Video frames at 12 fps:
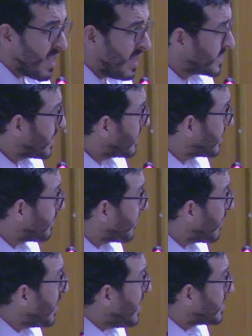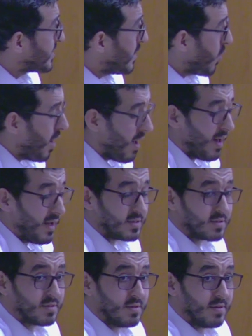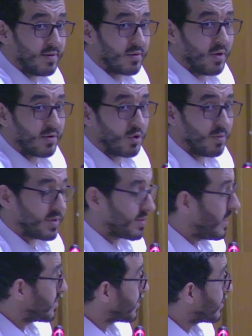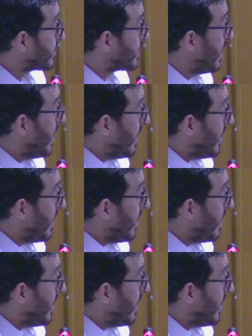As I said before, so as recommendations,